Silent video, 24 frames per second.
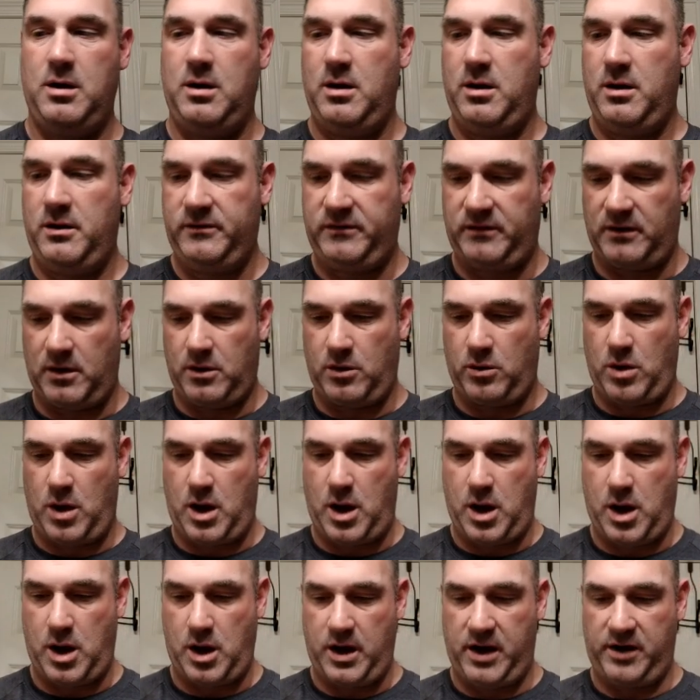So,
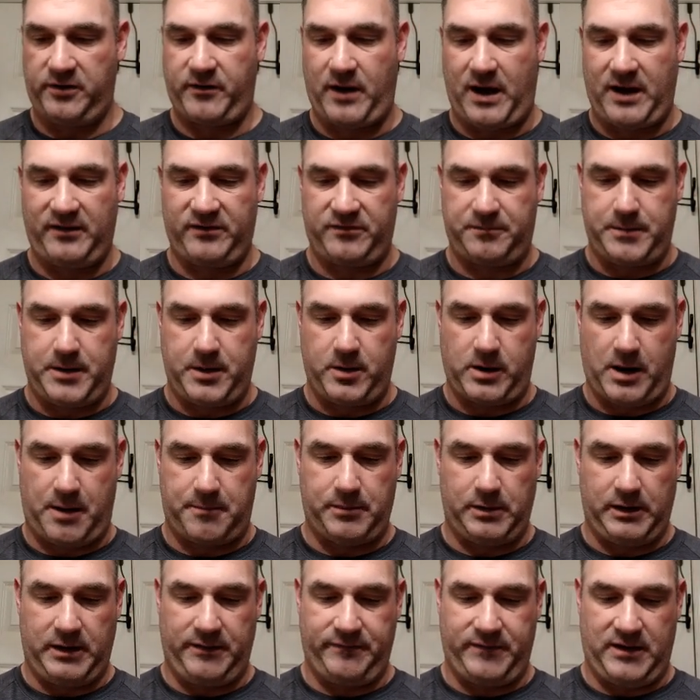and Dragonsbeard, I
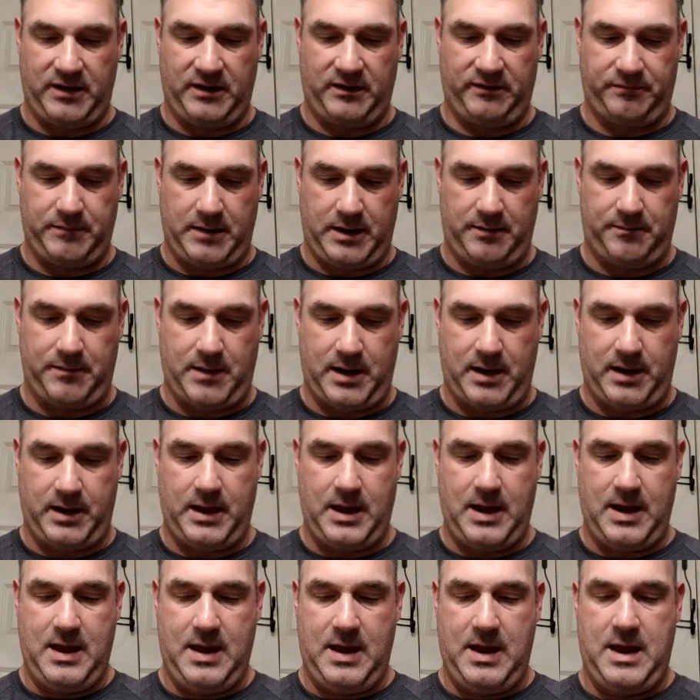believe, is made by
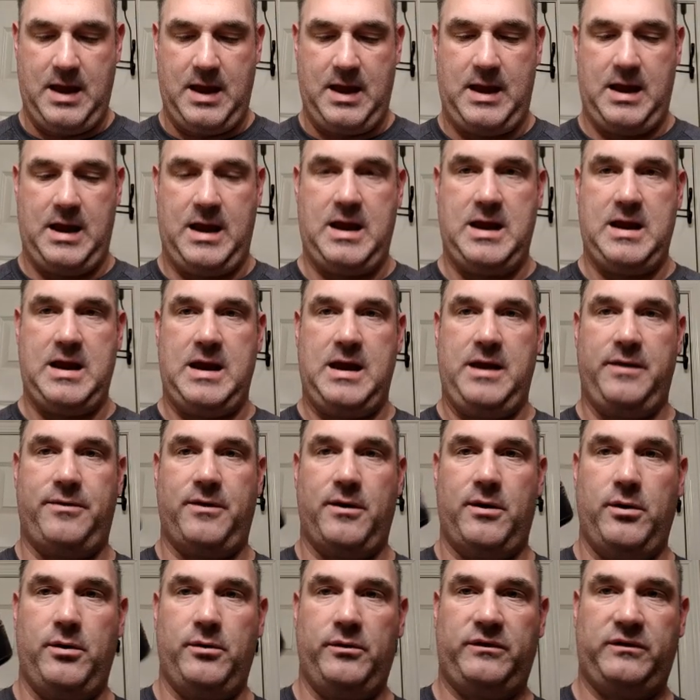
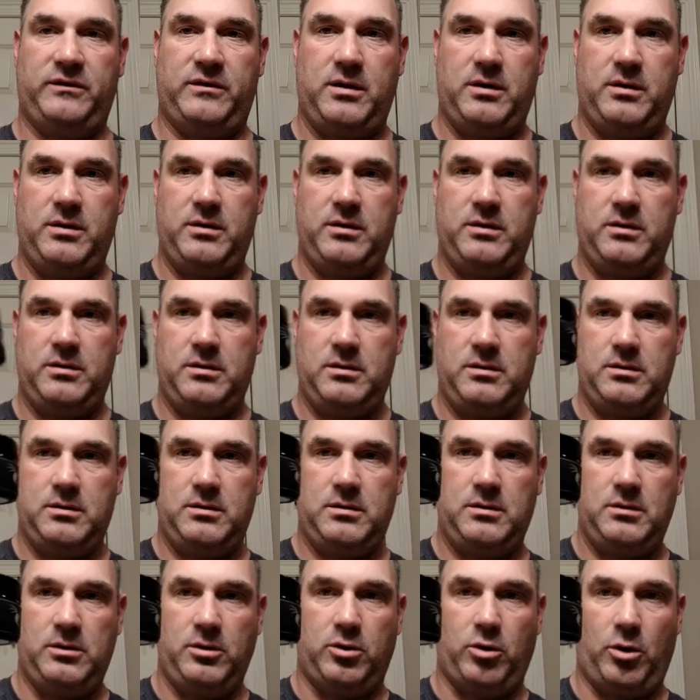Ethos
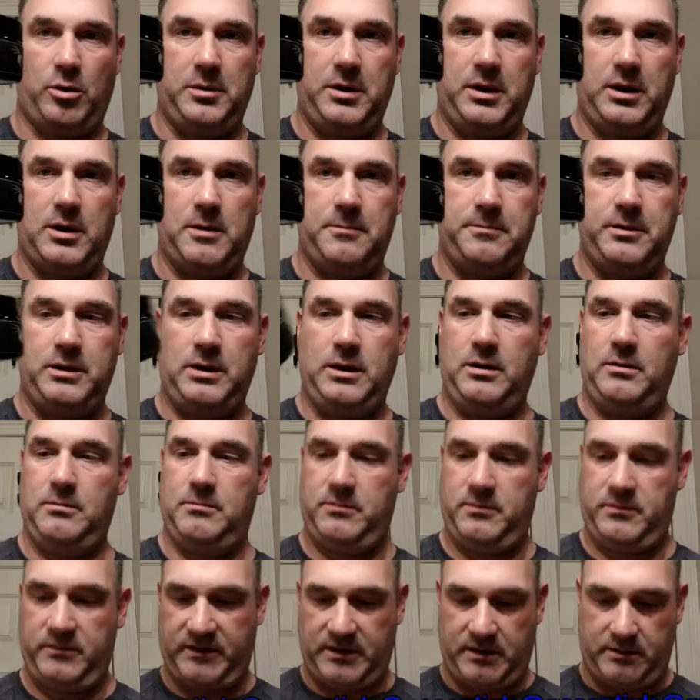Grooming Company.
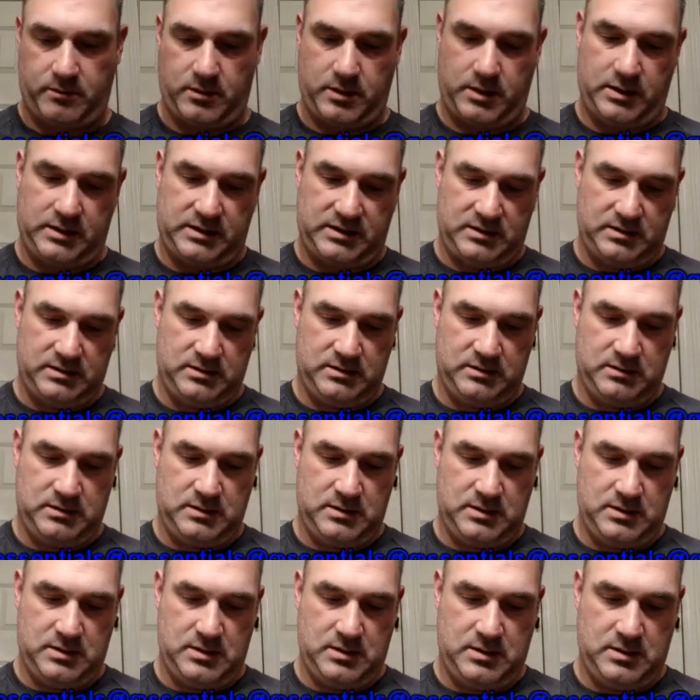Is that right?
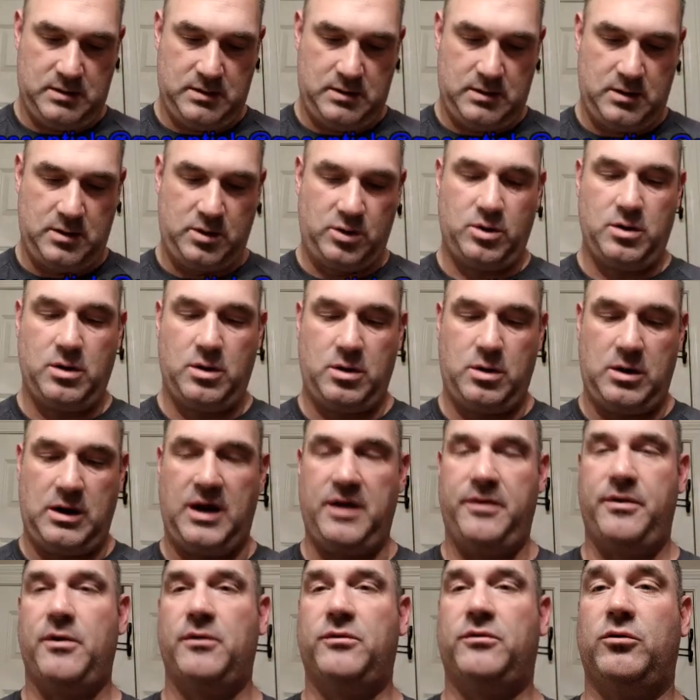
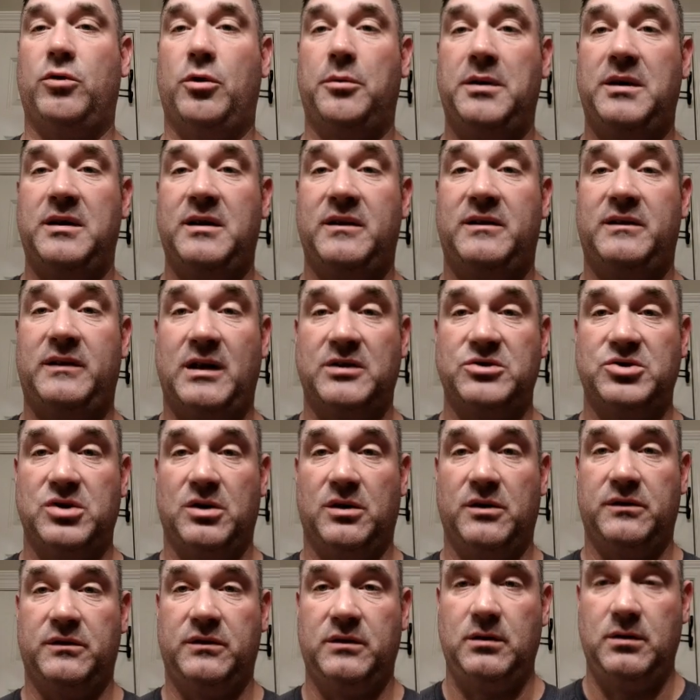Ethos Grooming
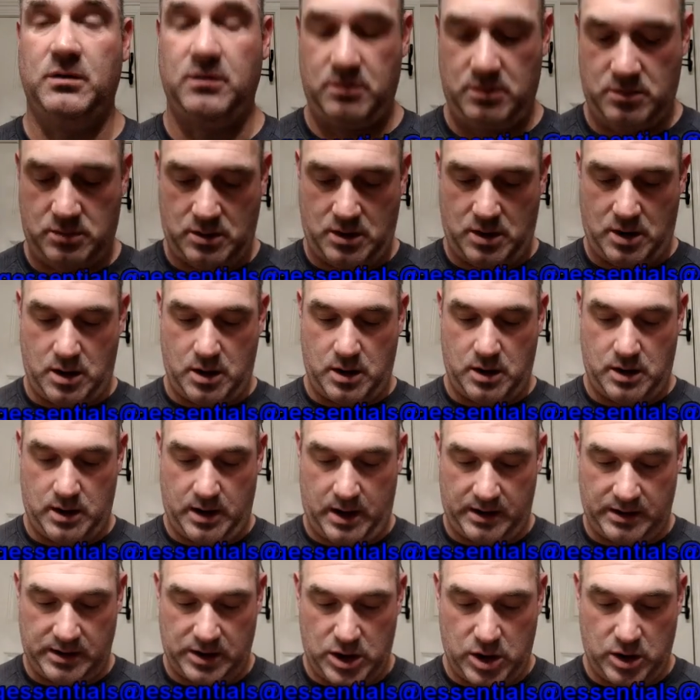Essentials.
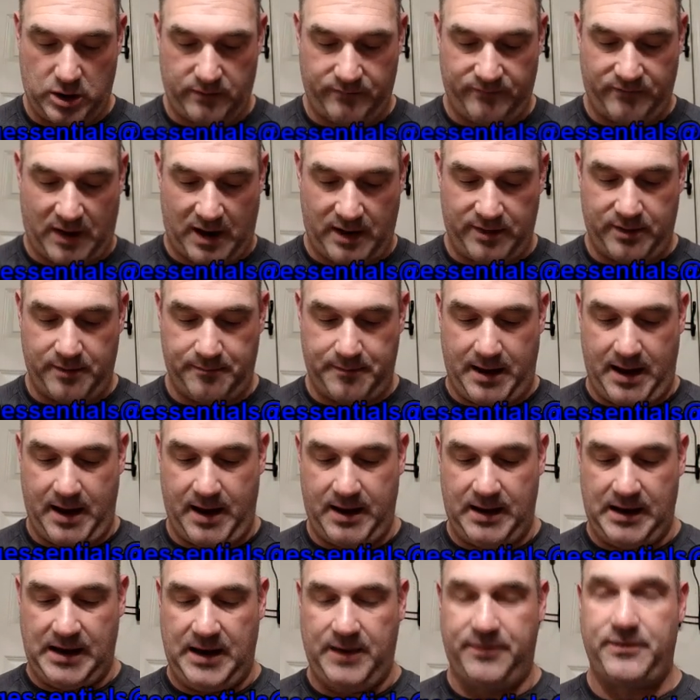And you can find them
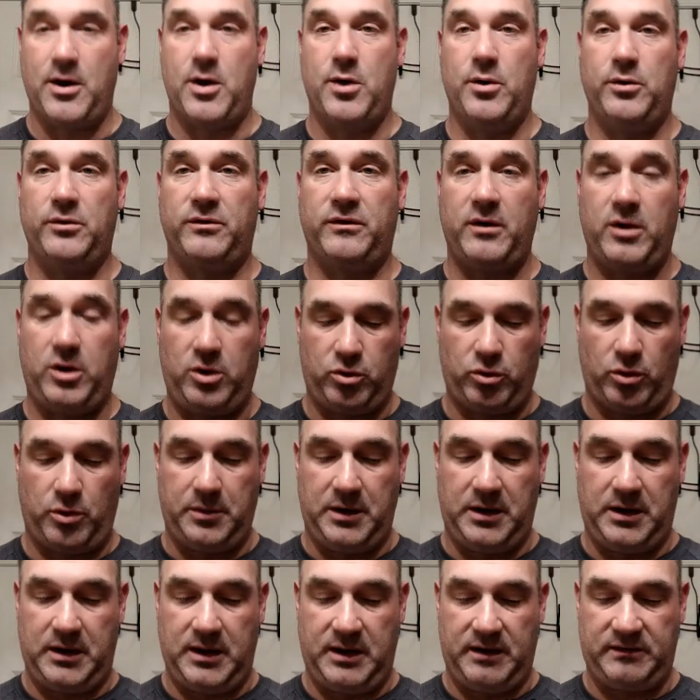at
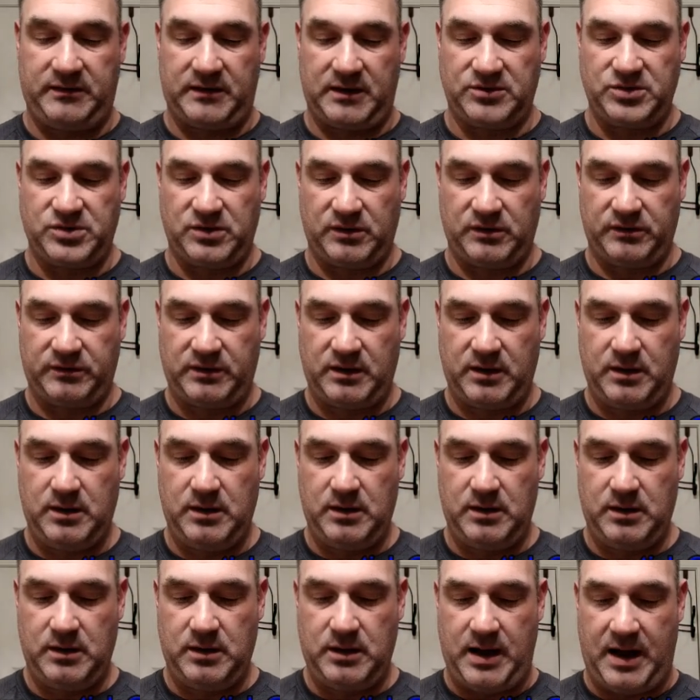
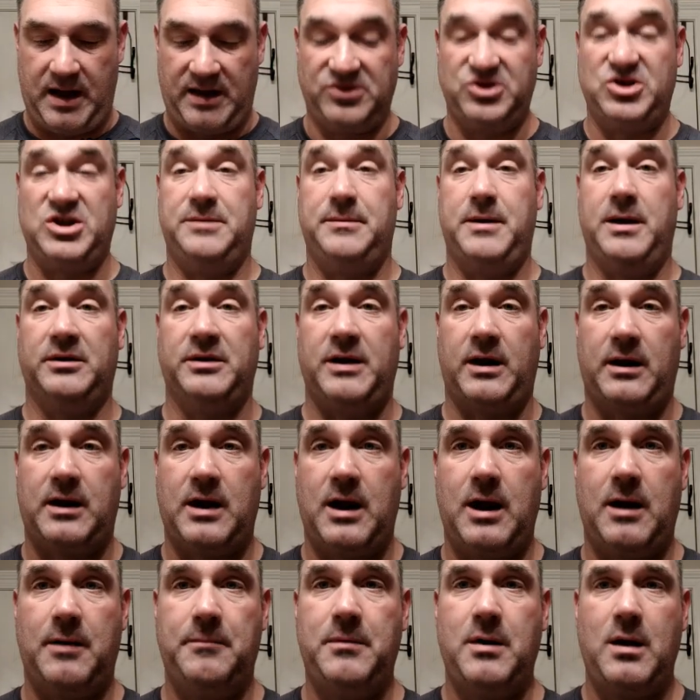
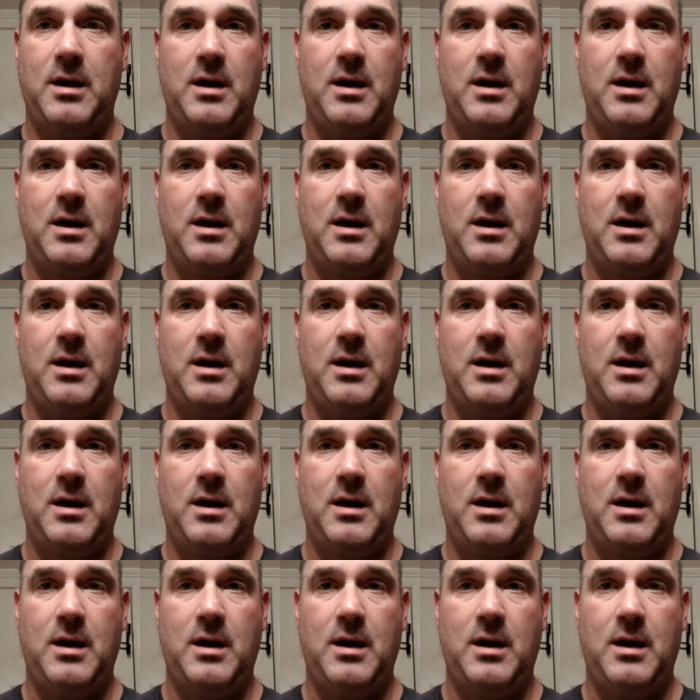ethosgroomingessentials@gmail.com.